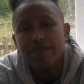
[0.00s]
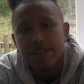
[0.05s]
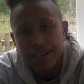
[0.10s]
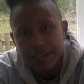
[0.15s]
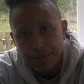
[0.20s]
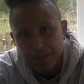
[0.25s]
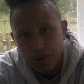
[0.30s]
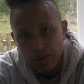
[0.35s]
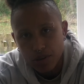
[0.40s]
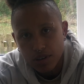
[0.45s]

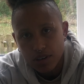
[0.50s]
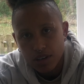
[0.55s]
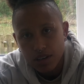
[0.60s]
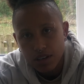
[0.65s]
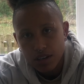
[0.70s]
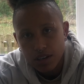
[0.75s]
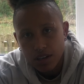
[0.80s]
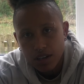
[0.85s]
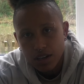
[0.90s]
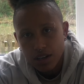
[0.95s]
anymore,
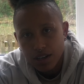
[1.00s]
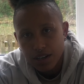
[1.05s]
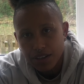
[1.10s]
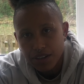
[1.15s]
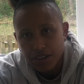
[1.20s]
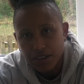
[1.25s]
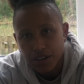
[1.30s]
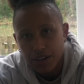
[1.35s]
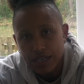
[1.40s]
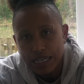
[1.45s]

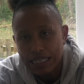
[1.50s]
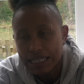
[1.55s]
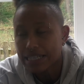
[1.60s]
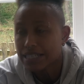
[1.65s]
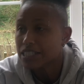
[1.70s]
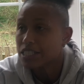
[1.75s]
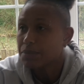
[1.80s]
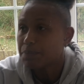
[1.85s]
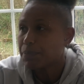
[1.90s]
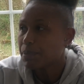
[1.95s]
you know, and then
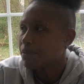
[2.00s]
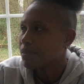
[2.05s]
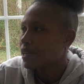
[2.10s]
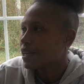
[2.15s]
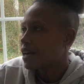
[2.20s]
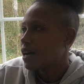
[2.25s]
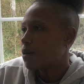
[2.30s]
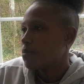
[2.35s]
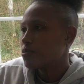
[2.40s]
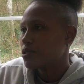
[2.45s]
spirit
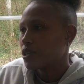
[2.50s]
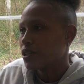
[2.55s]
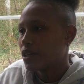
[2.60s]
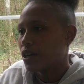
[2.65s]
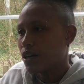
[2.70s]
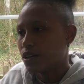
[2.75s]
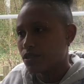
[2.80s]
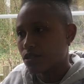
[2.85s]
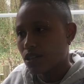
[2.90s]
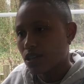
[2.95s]
comes and
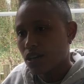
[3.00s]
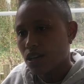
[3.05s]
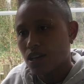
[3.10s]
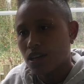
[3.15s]
goes,